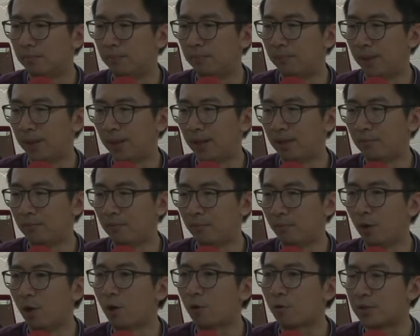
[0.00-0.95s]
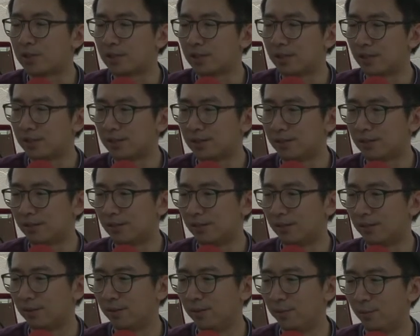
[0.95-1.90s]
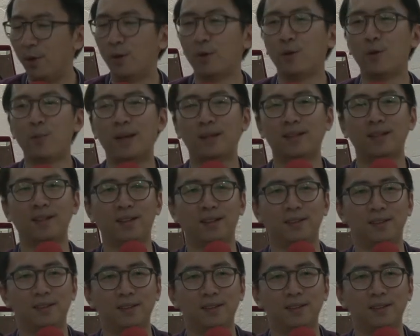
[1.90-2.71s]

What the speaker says: But then we all Christians, we all know better lah.